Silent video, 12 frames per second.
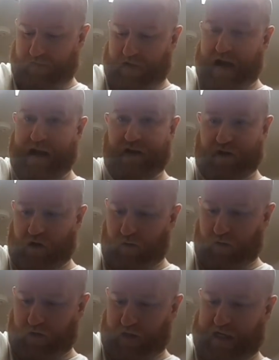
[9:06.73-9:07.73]
Right,
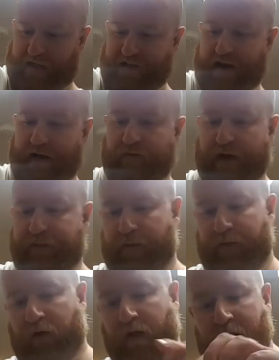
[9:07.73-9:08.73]
so easy,
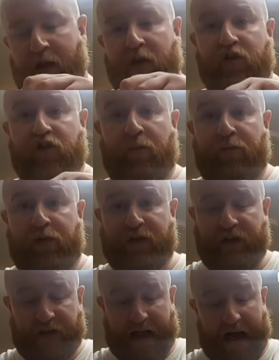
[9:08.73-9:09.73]
rippable. Some
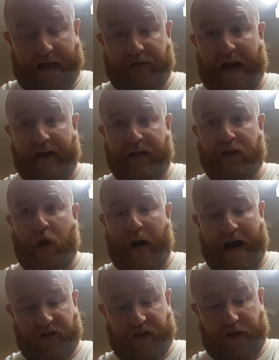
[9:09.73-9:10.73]
prisons, guys, right, they
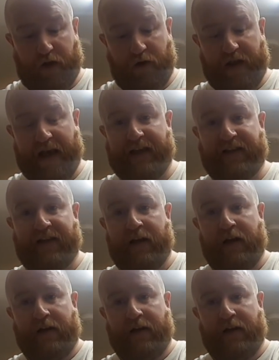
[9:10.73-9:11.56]
don't actually do this.